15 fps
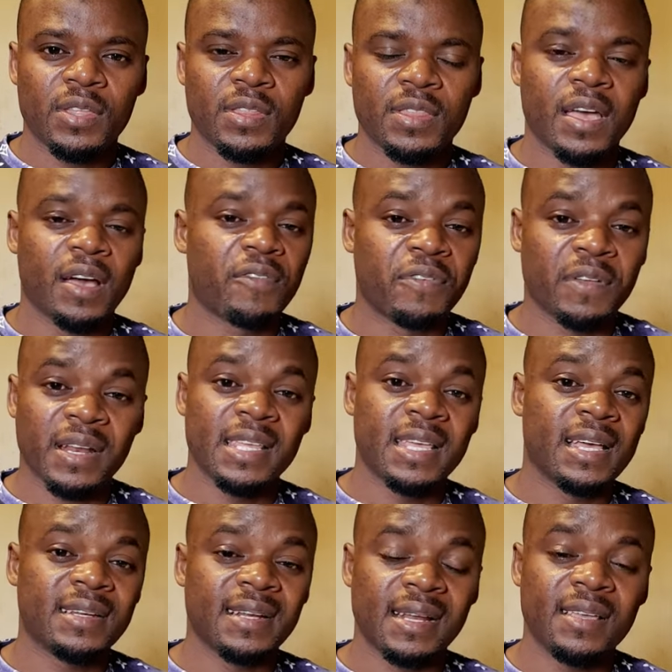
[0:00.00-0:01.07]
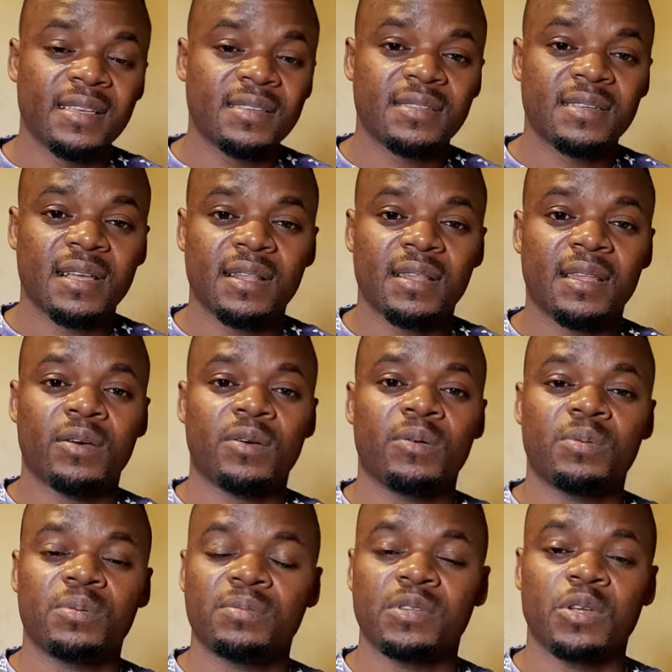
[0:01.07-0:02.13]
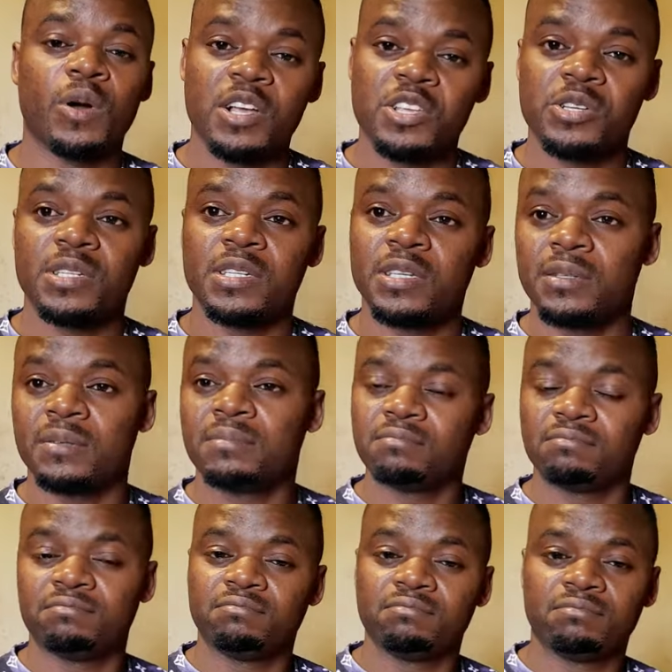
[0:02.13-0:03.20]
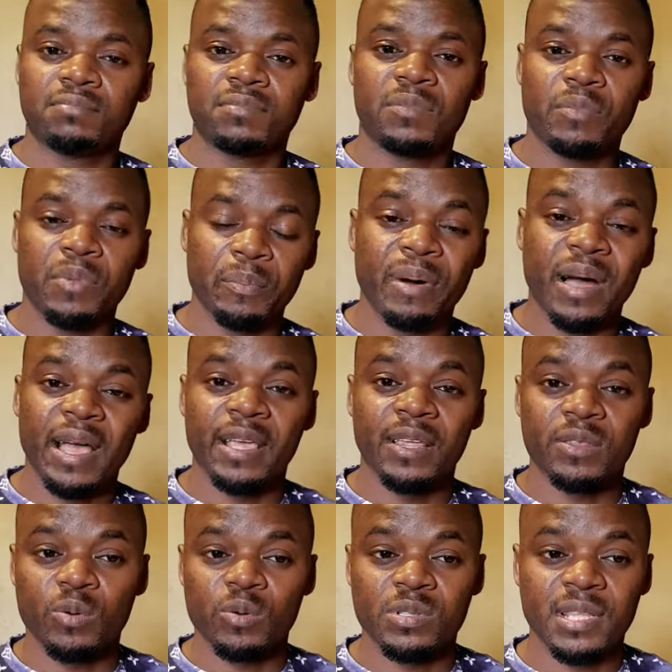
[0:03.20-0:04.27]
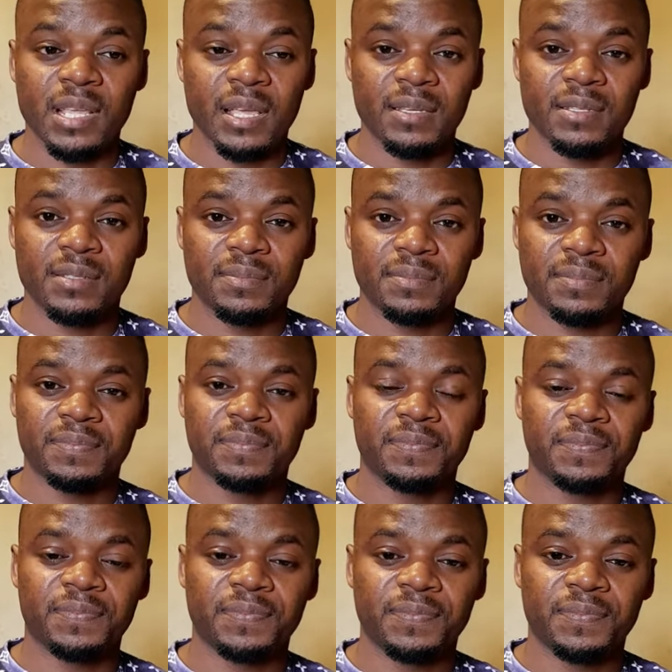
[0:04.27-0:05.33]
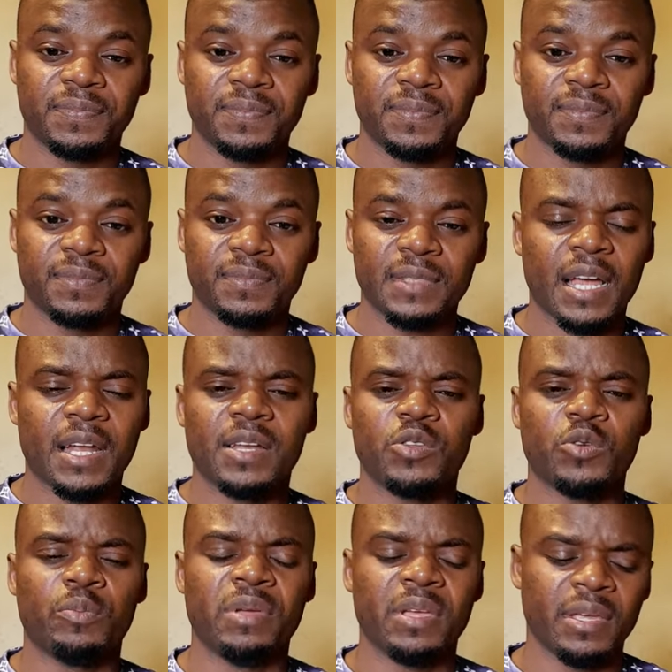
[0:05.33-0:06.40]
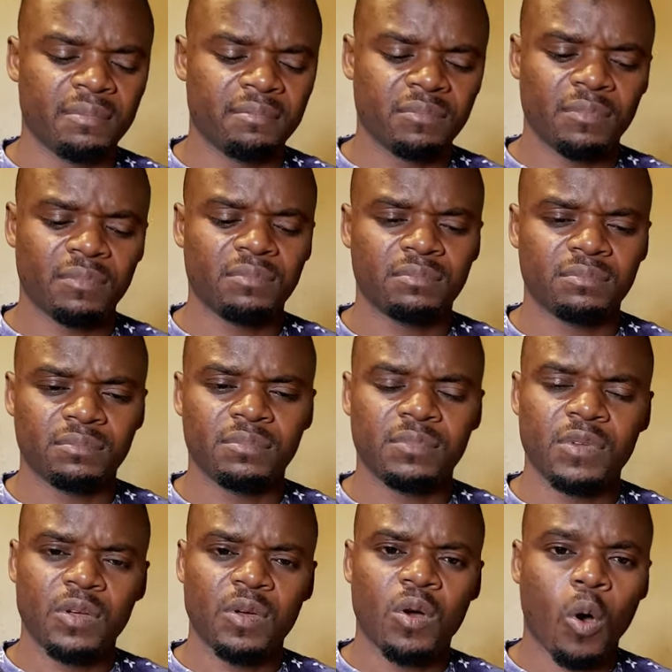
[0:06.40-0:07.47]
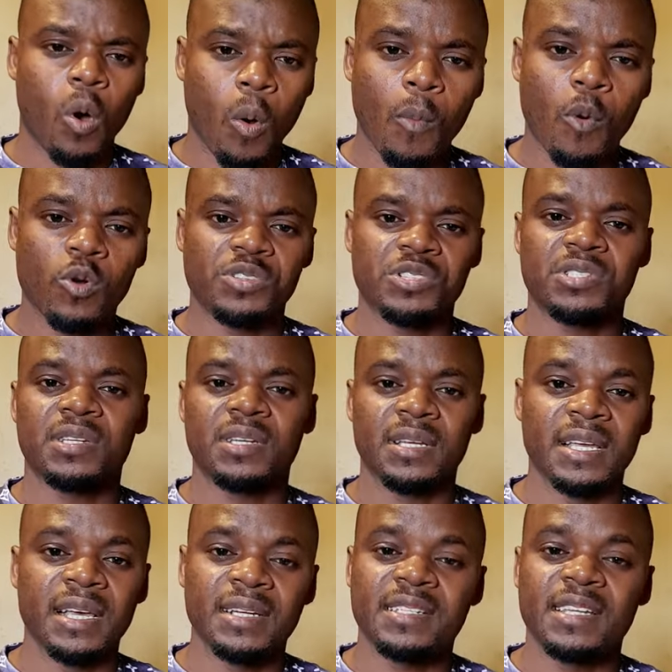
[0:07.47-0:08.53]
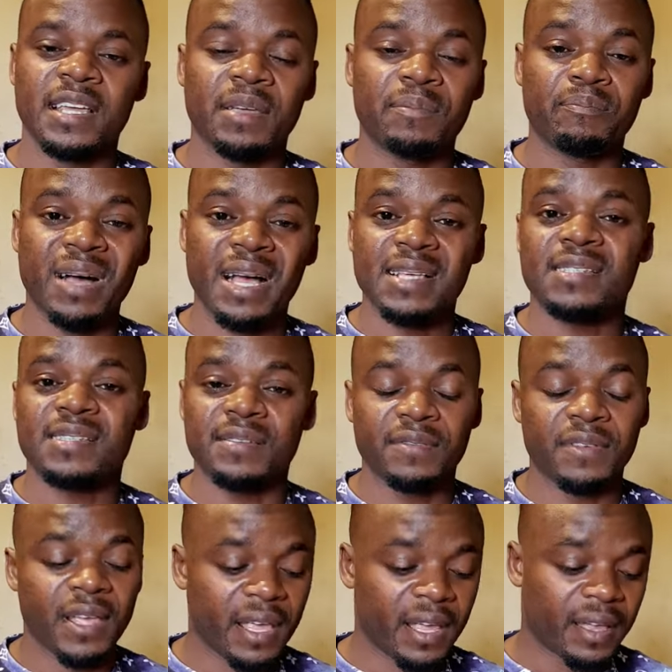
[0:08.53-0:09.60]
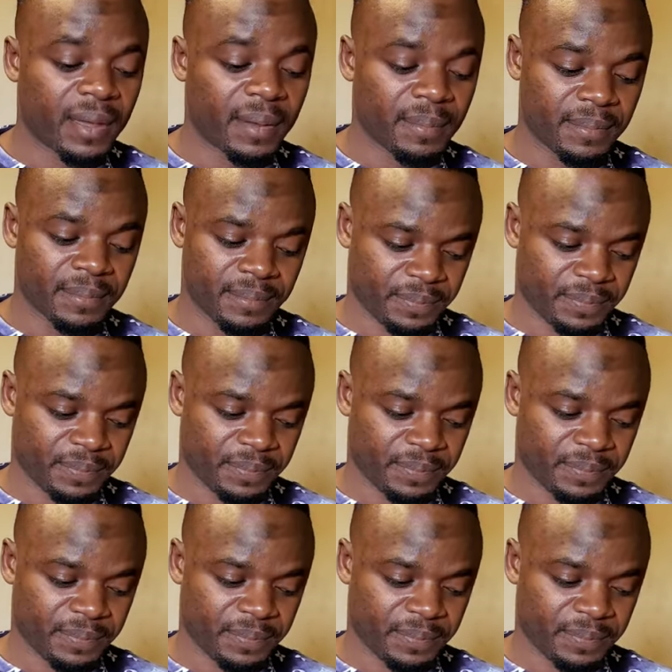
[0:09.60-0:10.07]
the affiliate links and they'll they'll actually be buying those things. And you'll be almost getting passive income.